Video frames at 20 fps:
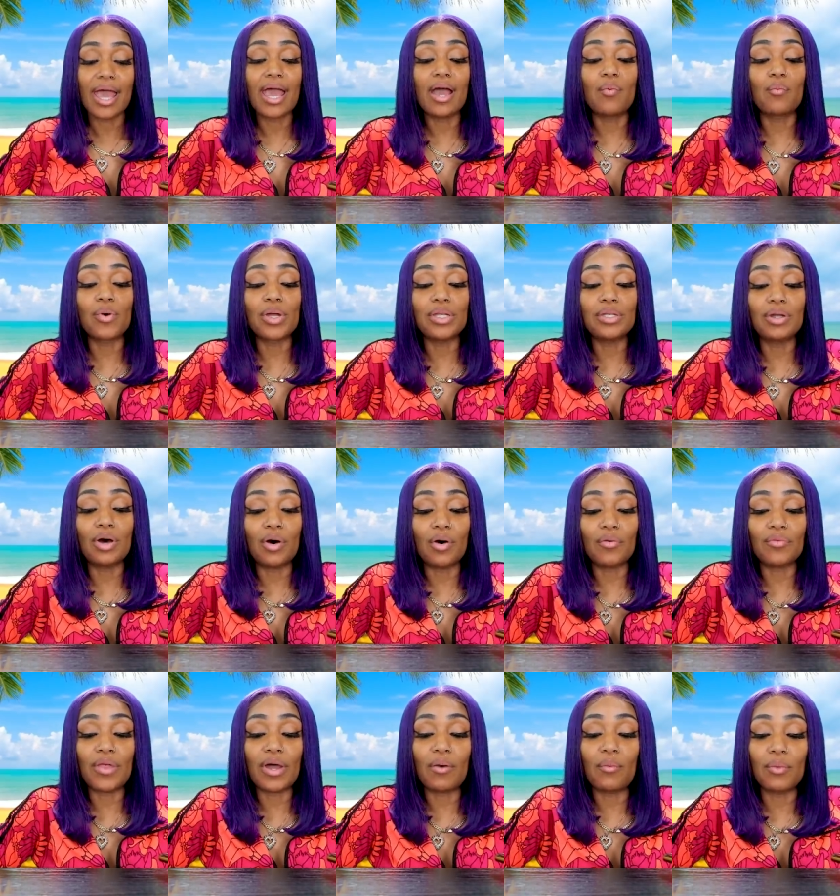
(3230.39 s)
and we
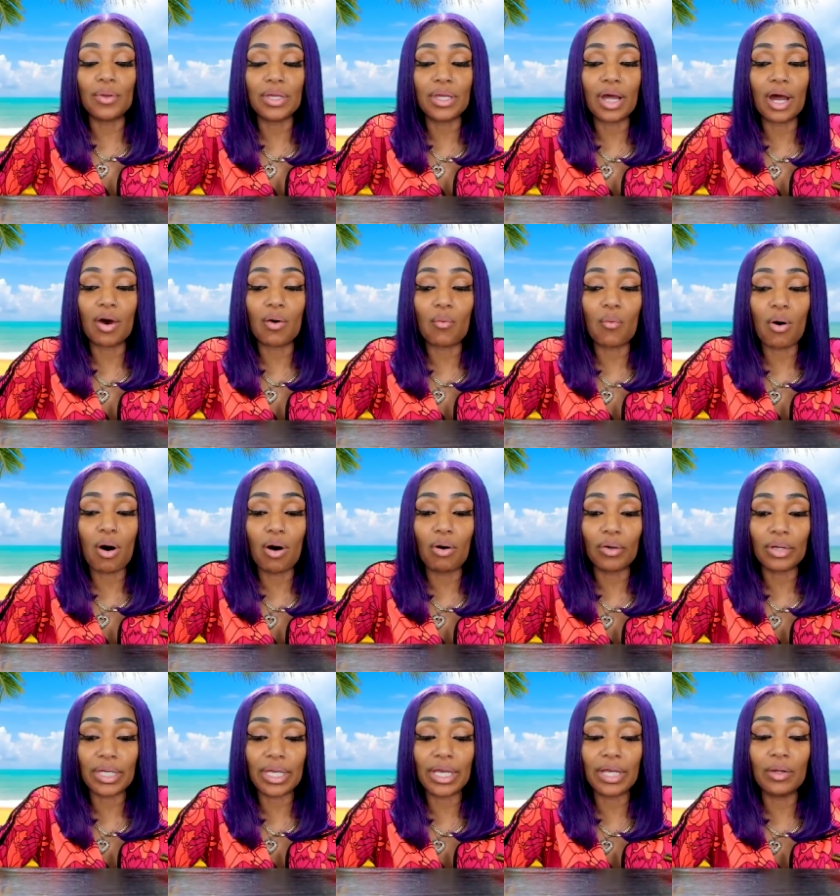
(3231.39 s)
know that we are
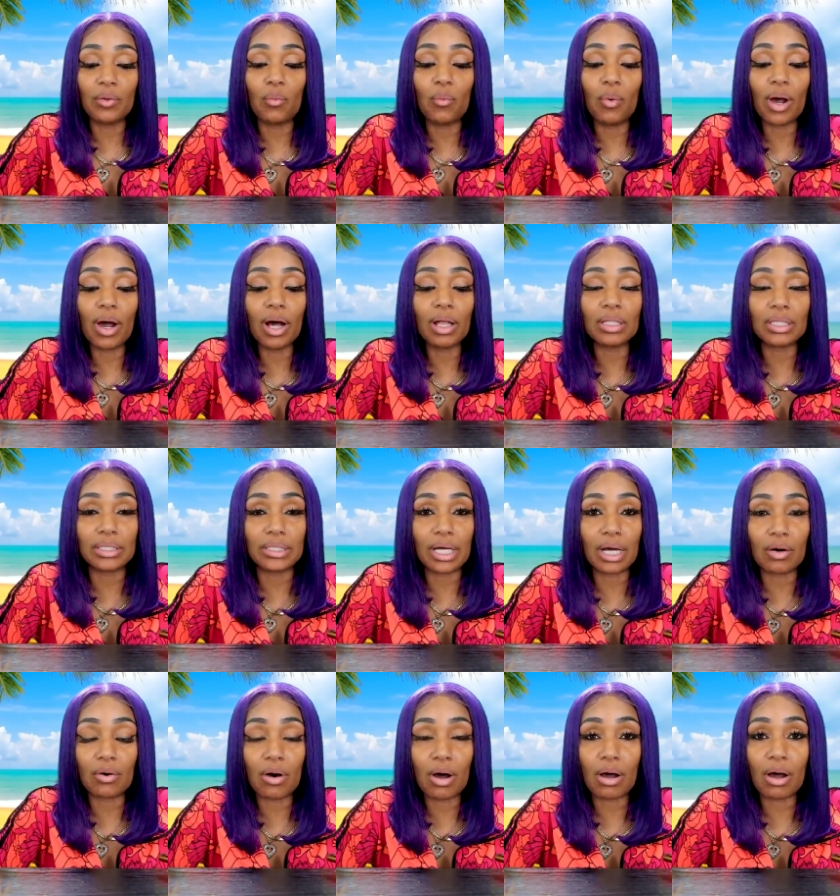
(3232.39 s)
walking well in
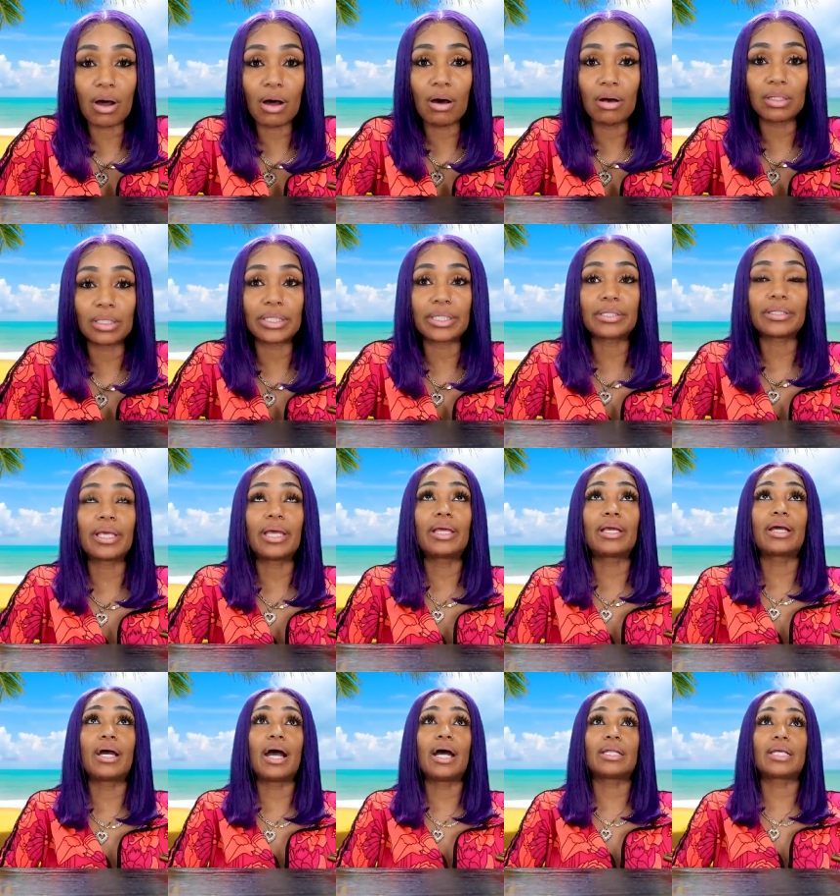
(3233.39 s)
our calling
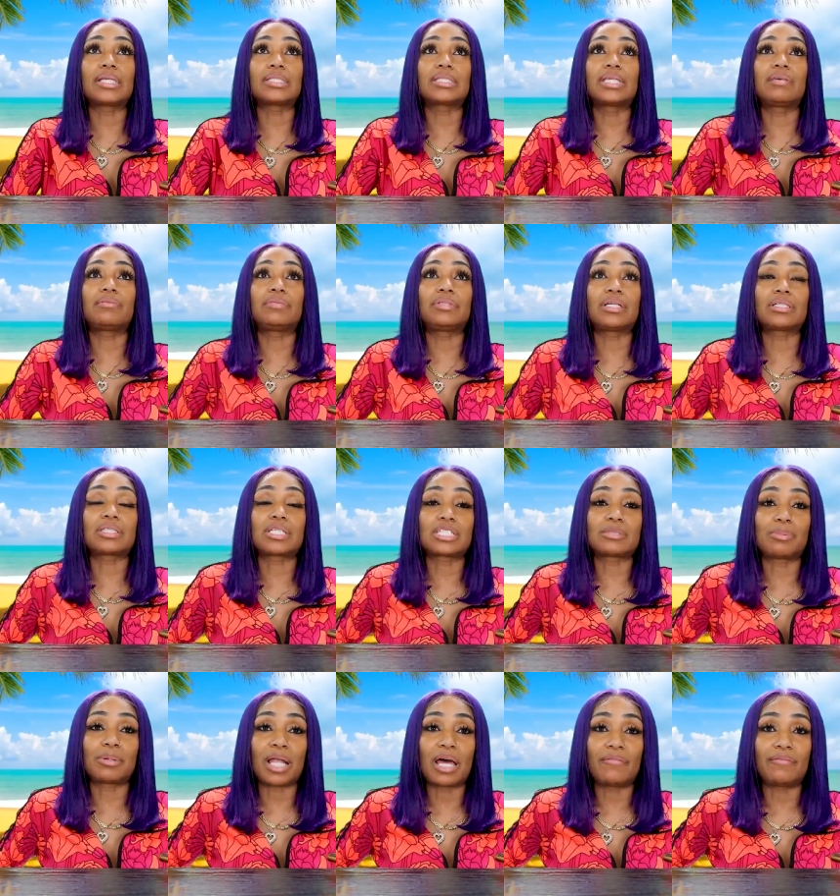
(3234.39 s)
and God has given us this
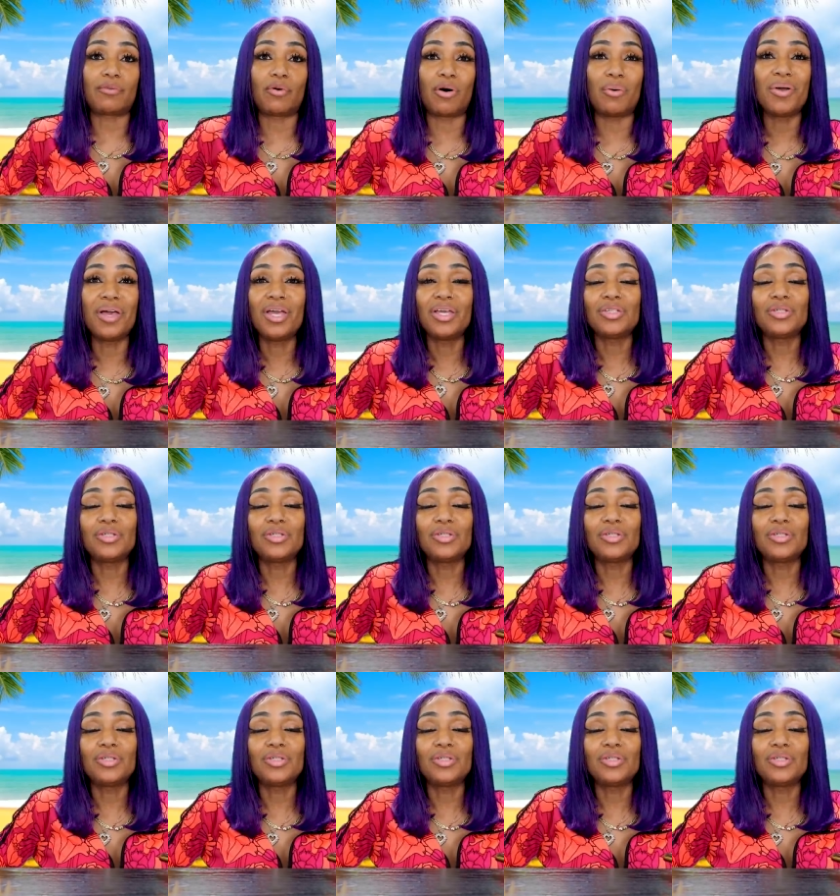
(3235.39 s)
platform.